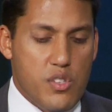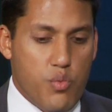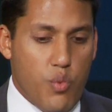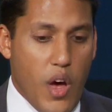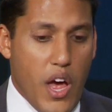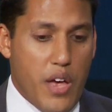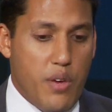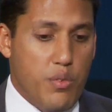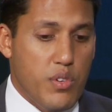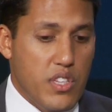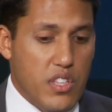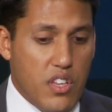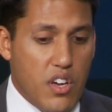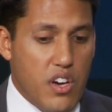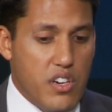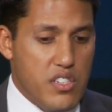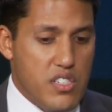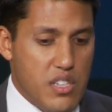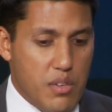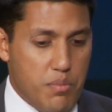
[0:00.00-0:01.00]
why we
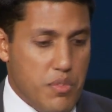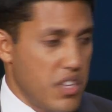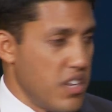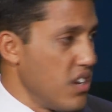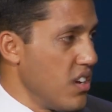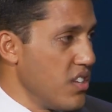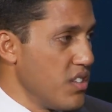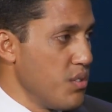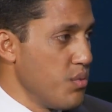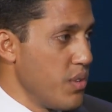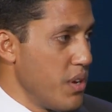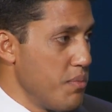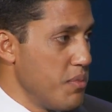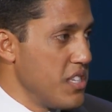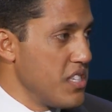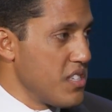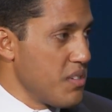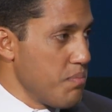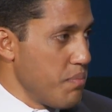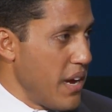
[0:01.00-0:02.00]
launched something called the
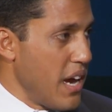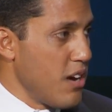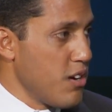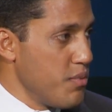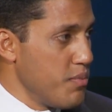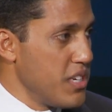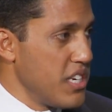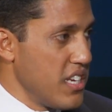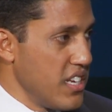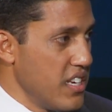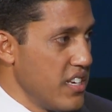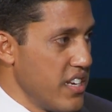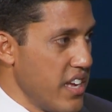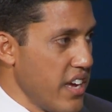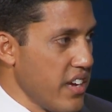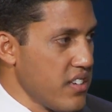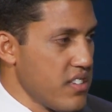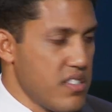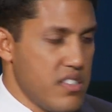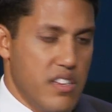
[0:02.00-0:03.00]
Women's Empowerment
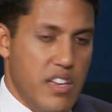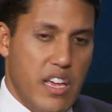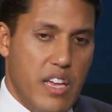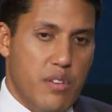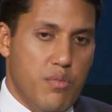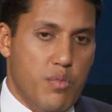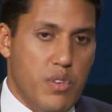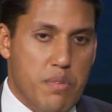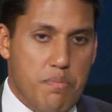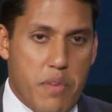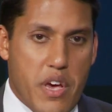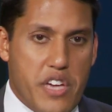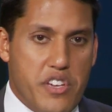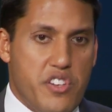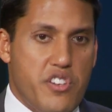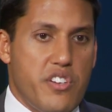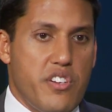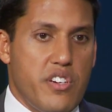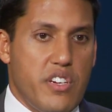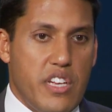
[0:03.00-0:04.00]
Index, and we
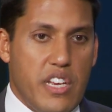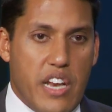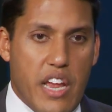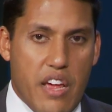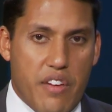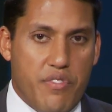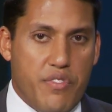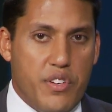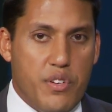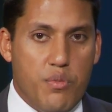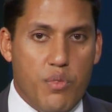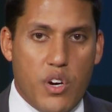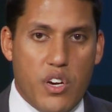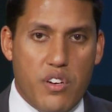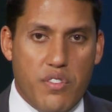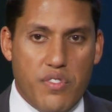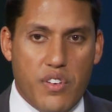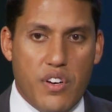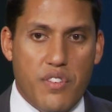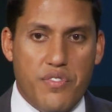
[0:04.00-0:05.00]
measure in every one
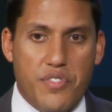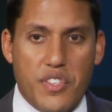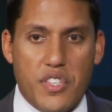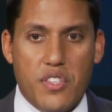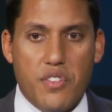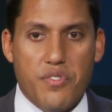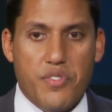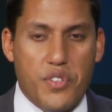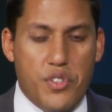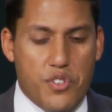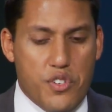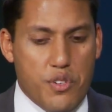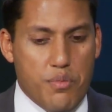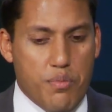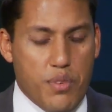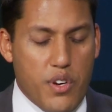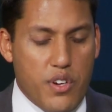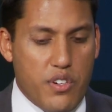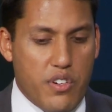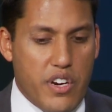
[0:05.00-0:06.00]
of our Feed the Future
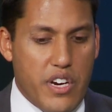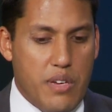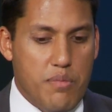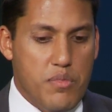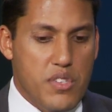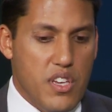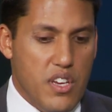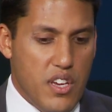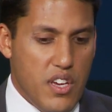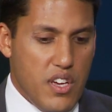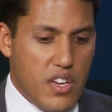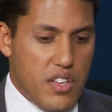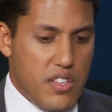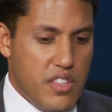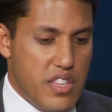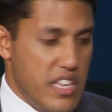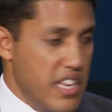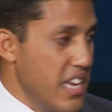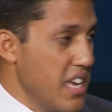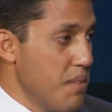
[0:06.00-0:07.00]
programs
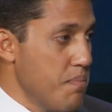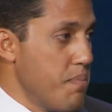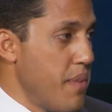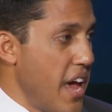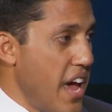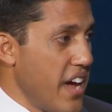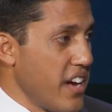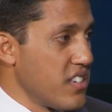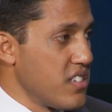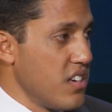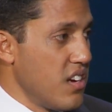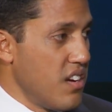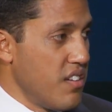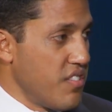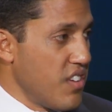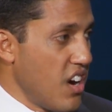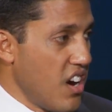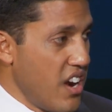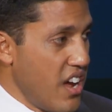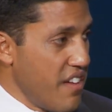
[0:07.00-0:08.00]
the impact of
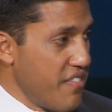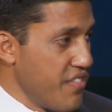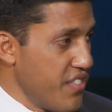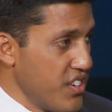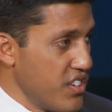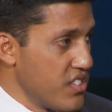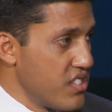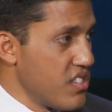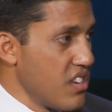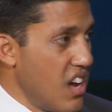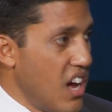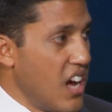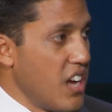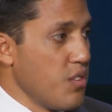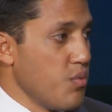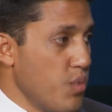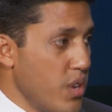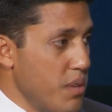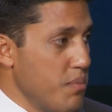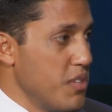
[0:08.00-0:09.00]
our efforts
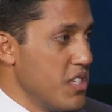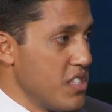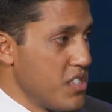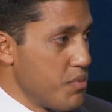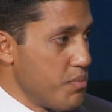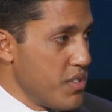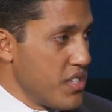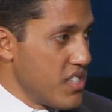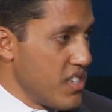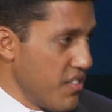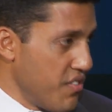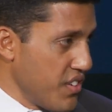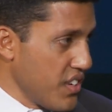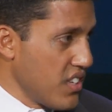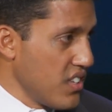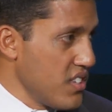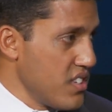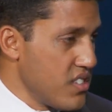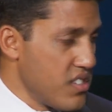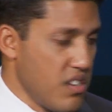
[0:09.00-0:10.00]
on women
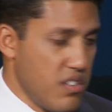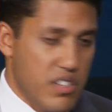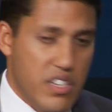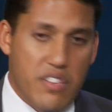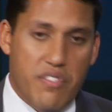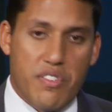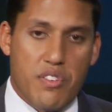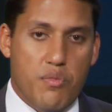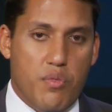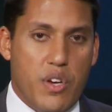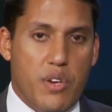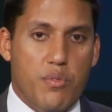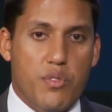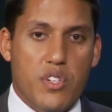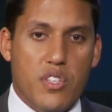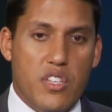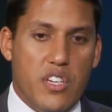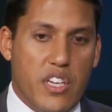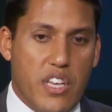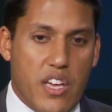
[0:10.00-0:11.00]
specifically. So even when we're
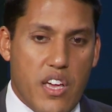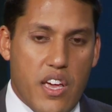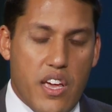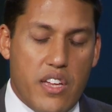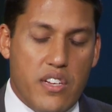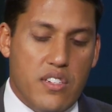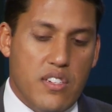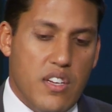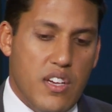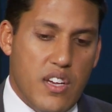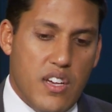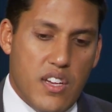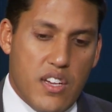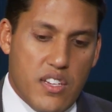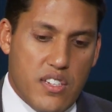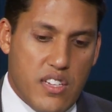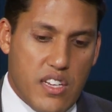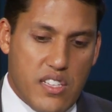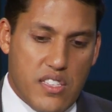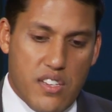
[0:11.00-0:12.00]
looking at,
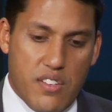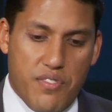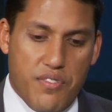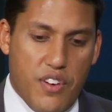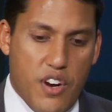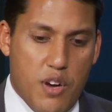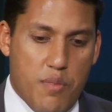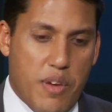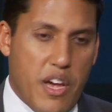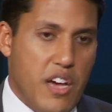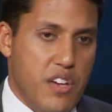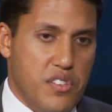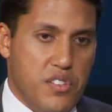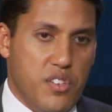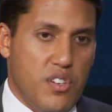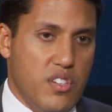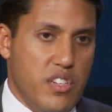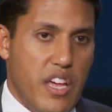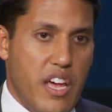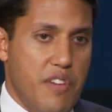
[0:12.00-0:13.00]
does a farm
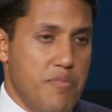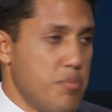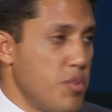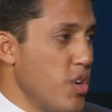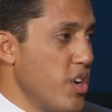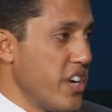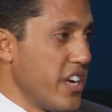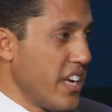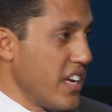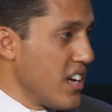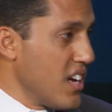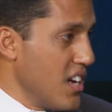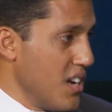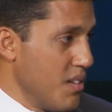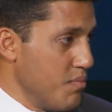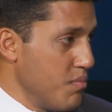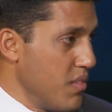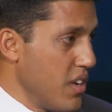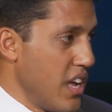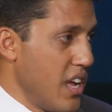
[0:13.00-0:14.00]
household have more income
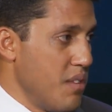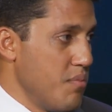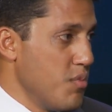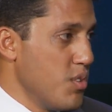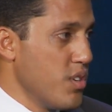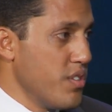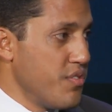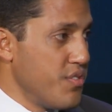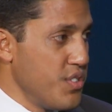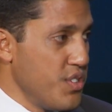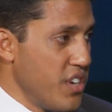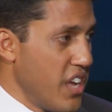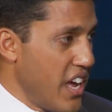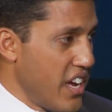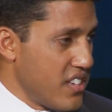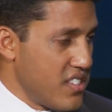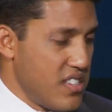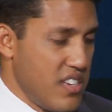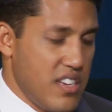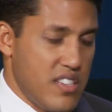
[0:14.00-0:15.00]
and more food
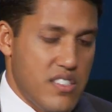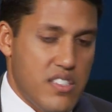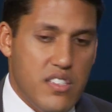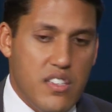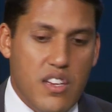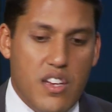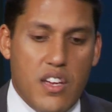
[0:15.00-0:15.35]
access,